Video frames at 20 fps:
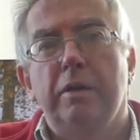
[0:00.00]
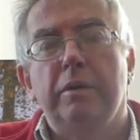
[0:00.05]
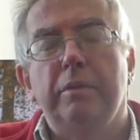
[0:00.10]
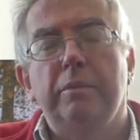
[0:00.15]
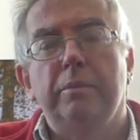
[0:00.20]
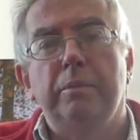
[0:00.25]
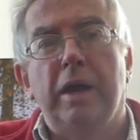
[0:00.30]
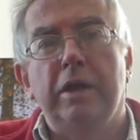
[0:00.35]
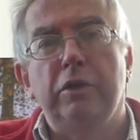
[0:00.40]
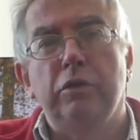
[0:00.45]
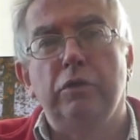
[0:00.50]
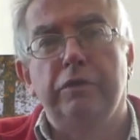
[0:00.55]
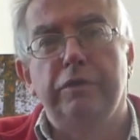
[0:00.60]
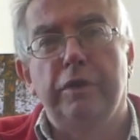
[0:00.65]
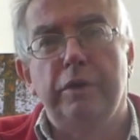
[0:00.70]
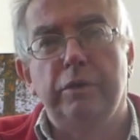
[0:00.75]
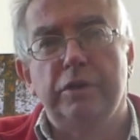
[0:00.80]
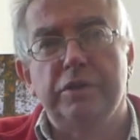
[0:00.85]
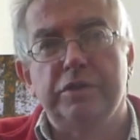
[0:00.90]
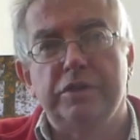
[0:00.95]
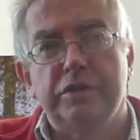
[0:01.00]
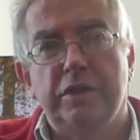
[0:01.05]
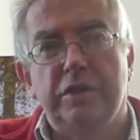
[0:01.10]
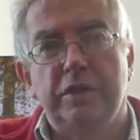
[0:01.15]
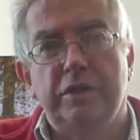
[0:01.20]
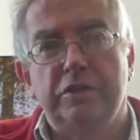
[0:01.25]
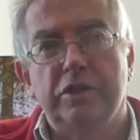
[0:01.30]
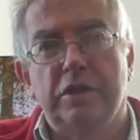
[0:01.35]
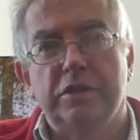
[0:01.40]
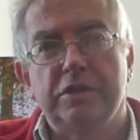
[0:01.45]
manual focus
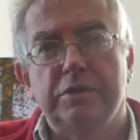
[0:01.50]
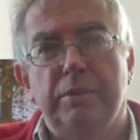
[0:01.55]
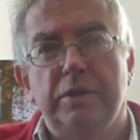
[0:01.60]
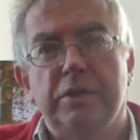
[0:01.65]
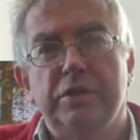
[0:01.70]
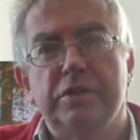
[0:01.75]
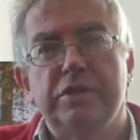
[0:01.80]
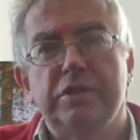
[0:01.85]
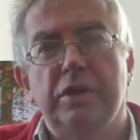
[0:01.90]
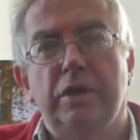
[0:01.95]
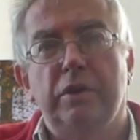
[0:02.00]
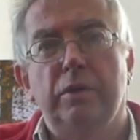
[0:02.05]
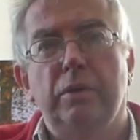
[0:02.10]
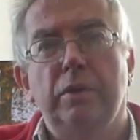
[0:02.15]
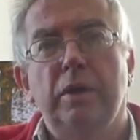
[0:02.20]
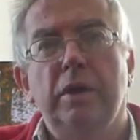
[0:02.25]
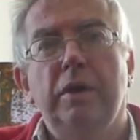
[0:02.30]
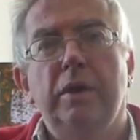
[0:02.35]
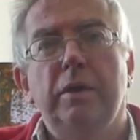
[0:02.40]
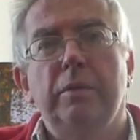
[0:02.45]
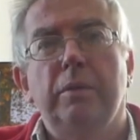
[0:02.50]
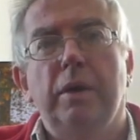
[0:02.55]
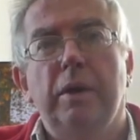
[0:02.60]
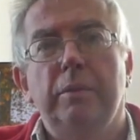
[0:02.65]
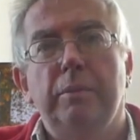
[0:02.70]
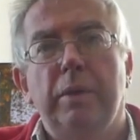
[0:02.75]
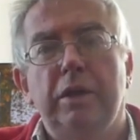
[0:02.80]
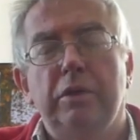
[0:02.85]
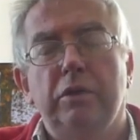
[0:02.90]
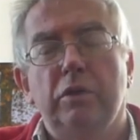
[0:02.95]
adjustment, so
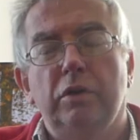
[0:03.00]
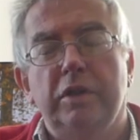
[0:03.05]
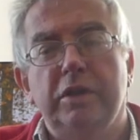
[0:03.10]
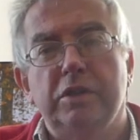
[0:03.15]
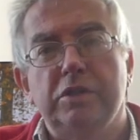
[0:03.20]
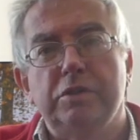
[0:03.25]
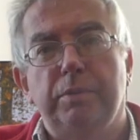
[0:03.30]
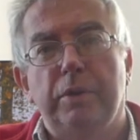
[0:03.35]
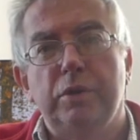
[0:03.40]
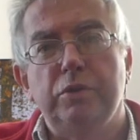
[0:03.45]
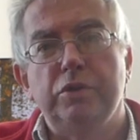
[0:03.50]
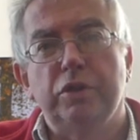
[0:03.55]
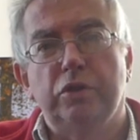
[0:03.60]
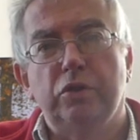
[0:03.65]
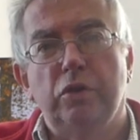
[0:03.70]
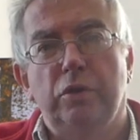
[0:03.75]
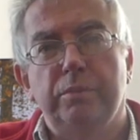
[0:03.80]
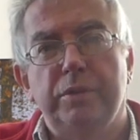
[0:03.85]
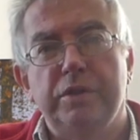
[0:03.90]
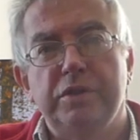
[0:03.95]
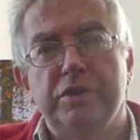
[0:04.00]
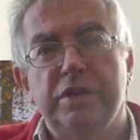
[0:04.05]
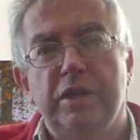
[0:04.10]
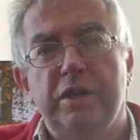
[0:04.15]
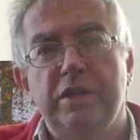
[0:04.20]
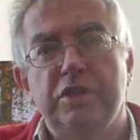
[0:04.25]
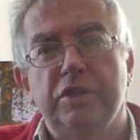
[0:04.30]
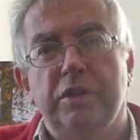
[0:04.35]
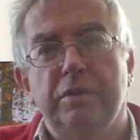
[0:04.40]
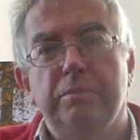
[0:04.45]
manual exposure
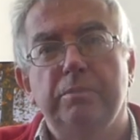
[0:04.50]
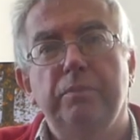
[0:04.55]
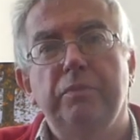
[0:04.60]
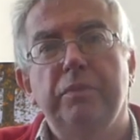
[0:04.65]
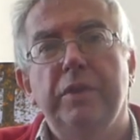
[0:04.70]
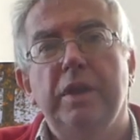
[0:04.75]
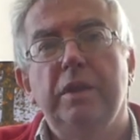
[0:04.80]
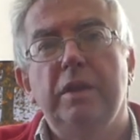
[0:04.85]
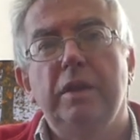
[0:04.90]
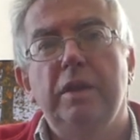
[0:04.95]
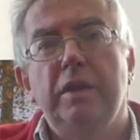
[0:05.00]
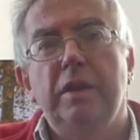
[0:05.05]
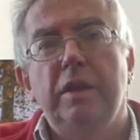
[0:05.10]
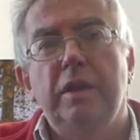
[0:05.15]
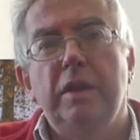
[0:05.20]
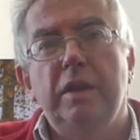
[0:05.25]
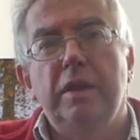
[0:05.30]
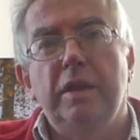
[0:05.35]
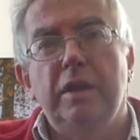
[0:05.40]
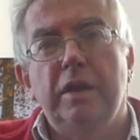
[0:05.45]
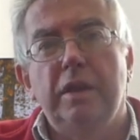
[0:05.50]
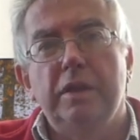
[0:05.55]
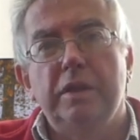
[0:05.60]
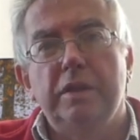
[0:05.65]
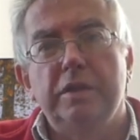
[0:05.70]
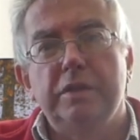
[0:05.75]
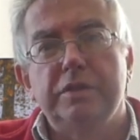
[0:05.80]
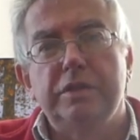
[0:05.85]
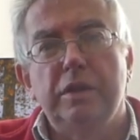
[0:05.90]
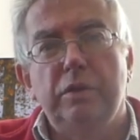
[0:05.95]
compensation.
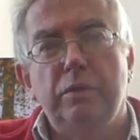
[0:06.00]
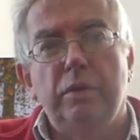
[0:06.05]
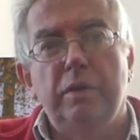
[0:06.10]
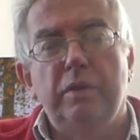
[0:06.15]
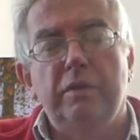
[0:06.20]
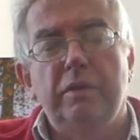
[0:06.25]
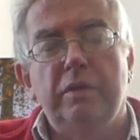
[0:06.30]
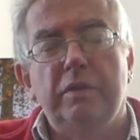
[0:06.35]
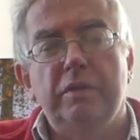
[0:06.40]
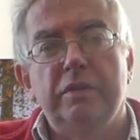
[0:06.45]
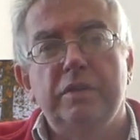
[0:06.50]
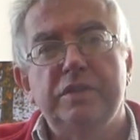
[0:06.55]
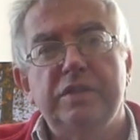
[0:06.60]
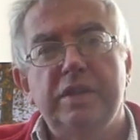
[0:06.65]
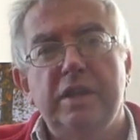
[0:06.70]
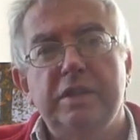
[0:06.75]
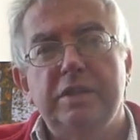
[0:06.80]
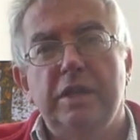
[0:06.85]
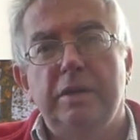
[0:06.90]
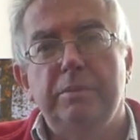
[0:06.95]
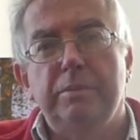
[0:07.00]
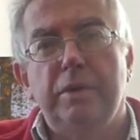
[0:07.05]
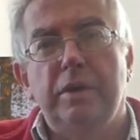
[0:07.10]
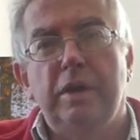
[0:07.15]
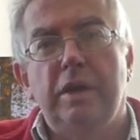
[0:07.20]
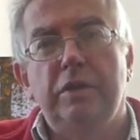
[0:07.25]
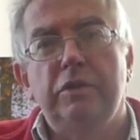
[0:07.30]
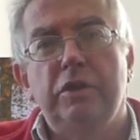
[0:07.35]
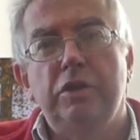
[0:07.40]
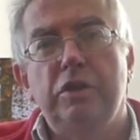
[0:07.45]
So the setup
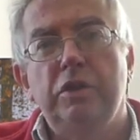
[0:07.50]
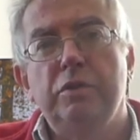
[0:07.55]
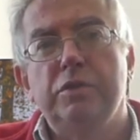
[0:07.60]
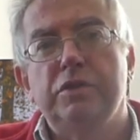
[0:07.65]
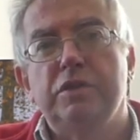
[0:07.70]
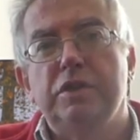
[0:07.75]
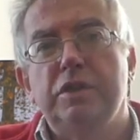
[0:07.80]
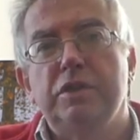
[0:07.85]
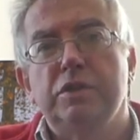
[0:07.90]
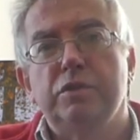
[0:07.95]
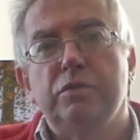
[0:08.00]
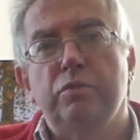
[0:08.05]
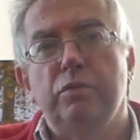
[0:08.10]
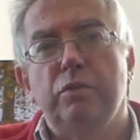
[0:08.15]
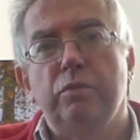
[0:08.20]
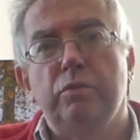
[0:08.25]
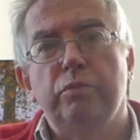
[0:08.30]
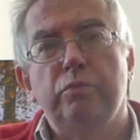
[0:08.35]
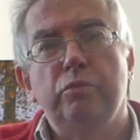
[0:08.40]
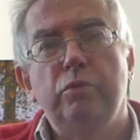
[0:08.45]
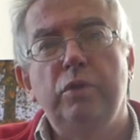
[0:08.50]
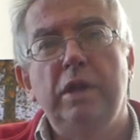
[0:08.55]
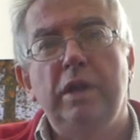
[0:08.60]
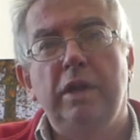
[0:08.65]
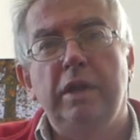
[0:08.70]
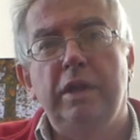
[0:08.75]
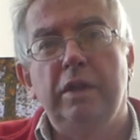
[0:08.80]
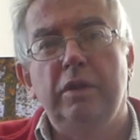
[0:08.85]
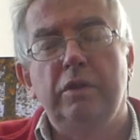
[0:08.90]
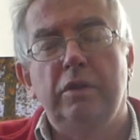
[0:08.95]
and the use is
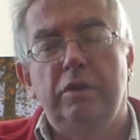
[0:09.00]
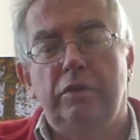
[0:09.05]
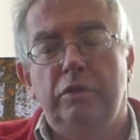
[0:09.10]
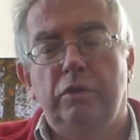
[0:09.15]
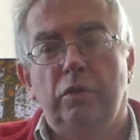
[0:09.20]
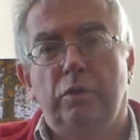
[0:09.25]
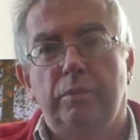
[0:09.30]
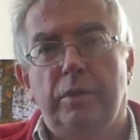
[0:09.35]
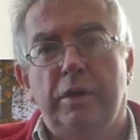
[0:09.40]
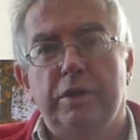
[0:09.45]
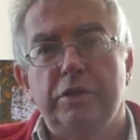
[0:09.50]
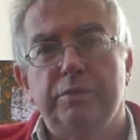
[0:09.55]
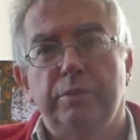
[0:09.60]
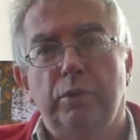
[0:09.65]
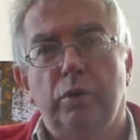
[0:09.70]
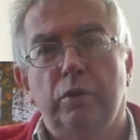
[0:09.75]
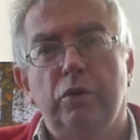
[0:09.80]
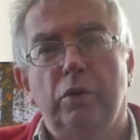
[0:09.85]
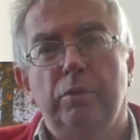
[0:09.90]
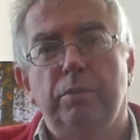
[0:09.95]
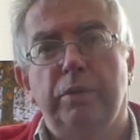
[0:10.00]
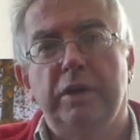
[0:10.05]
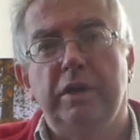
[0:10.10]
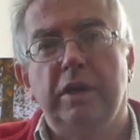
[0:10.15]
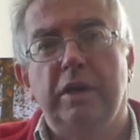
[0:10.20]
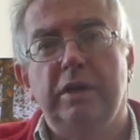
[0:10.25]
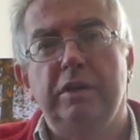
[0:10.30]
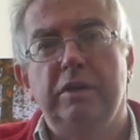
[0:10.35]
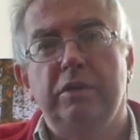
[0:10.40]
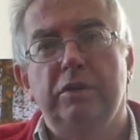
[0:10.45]
really not much more
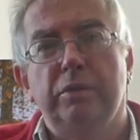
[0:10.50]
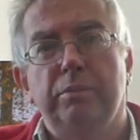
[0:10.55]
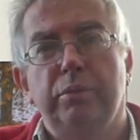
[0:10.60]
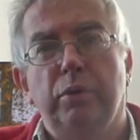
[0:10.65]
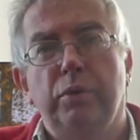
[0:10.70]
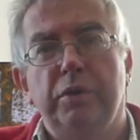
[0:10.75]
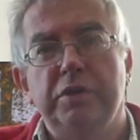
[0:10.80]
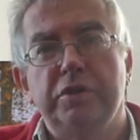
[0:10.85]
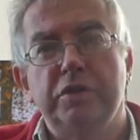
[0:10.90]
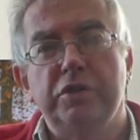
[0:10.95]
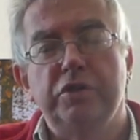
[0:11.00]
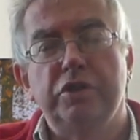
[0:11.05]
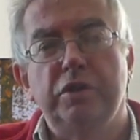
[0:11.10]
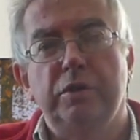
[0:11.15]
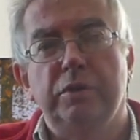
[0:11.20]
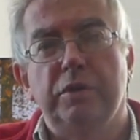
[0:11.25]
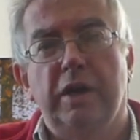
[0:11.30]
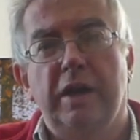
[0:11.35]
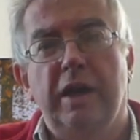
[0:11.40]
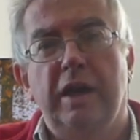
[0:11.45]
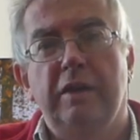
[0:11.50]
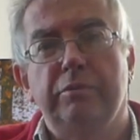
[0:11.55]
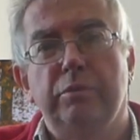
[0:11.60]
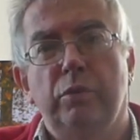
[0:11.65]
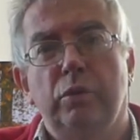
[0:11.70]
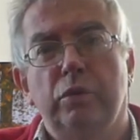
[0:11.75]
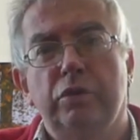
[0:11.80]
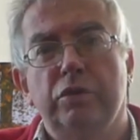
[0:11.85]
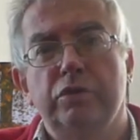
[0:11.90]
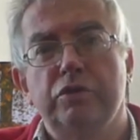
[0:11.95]
complicated than point and shoot. I have more
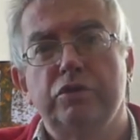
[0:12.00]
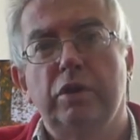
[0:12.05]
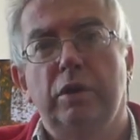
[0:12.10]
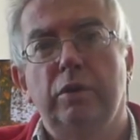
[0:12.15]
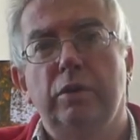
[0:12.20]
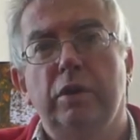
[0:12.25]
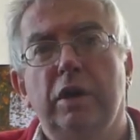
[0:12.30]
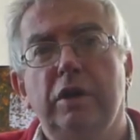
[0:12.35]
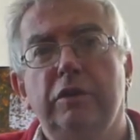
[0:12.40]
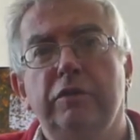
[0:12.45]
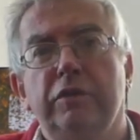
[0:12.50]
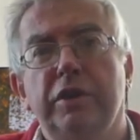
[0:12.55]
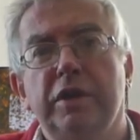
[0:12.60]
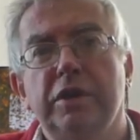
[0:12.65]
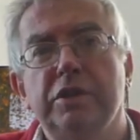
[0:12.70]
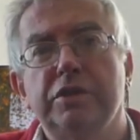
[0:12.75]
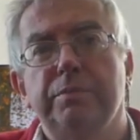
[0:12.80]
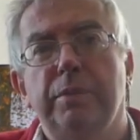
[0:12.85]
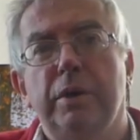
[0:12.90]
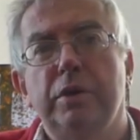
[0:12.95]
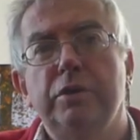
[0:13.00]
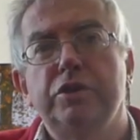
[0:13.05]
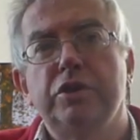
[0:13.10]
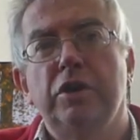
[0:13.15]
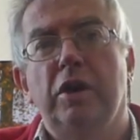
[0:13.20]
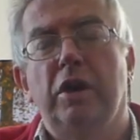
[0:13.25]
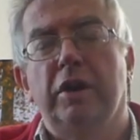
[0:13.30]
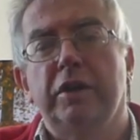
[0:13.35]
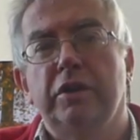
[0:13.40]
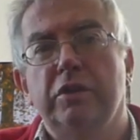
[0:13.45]
control over the exposure.
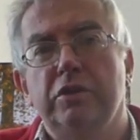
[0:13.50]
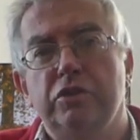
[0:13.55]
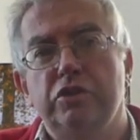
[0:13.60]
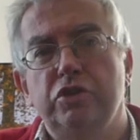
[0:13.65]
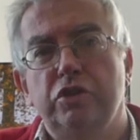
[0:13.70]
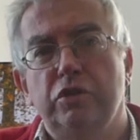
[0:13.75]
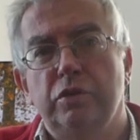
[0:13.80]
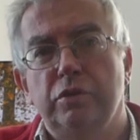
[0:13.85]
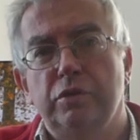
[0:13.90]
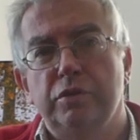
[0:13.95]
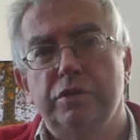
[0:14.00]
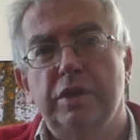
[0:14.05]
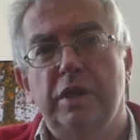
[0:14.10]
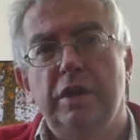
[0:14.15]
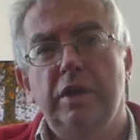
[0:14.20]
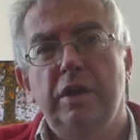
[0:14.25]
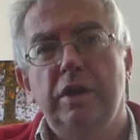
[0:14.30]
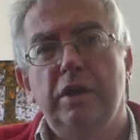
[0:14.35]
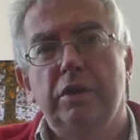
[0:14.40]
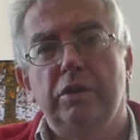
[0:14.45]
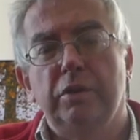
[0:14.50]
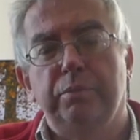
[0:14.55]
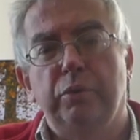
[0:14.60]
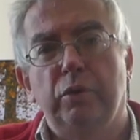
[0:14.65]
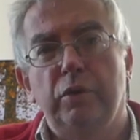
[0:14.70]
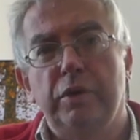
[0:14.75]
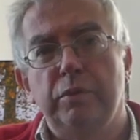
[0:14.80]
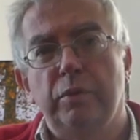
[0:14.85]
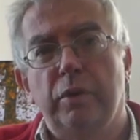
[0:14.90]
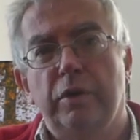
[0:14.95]
I can choose the
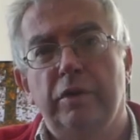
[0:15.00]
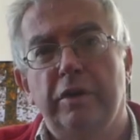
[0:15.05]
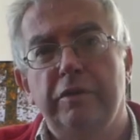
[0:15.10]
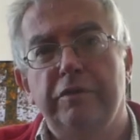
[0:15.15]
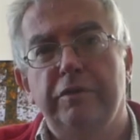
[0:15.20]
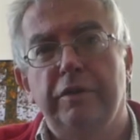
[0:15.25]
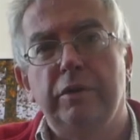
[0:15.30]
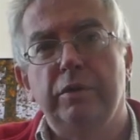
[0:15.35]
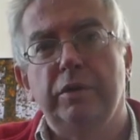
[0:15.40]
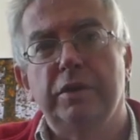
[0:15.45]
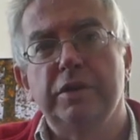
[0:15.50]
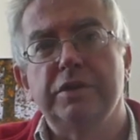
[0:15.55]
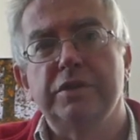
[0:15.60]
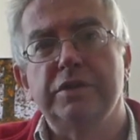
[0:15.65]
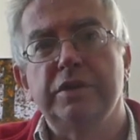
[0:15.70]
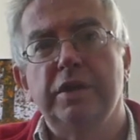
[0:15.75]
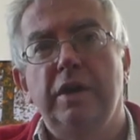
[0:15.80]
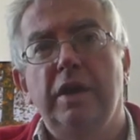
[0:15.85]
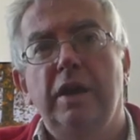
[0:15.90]
point where I focus.